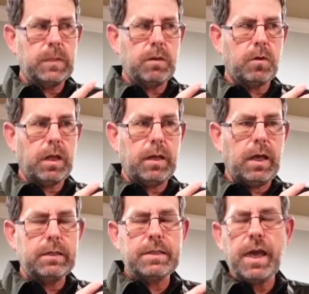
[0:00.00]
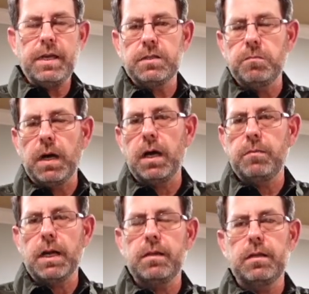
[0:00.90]
like take to mind,
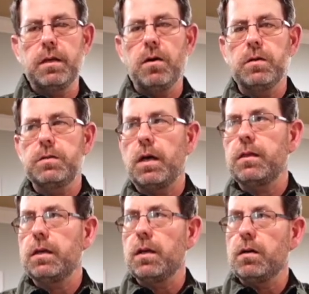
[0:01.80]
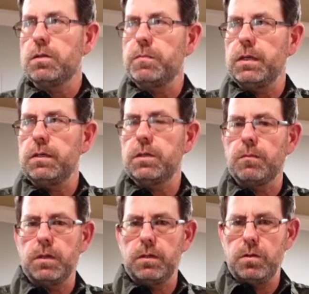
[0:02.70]
but I think it ought to be
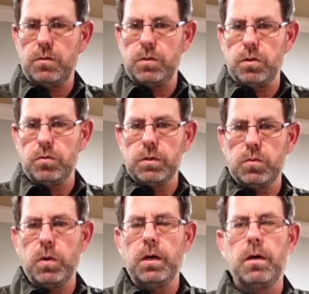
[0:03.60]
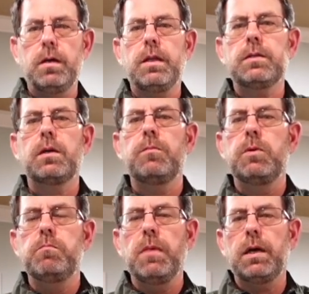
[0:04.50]
something you do as well, and that's going to be
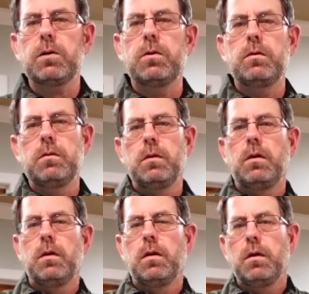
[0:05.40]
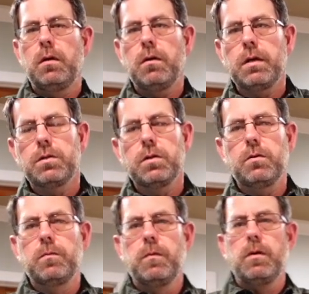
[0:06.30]
medical. Right?
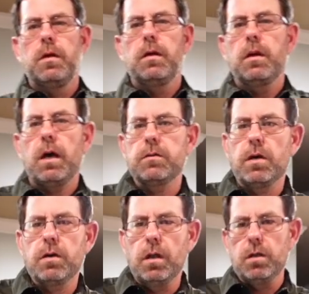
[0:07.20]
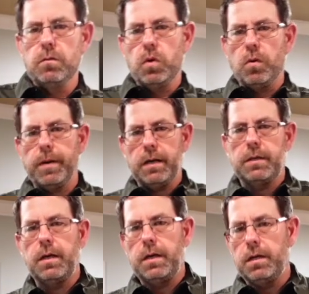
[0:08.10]
So I'll talk a little more about
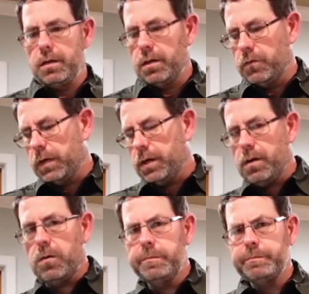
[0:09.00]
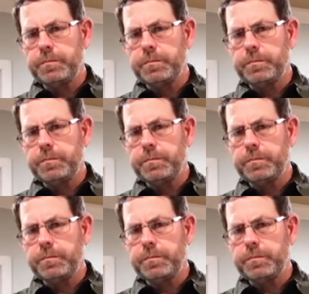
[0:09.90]
that in another video,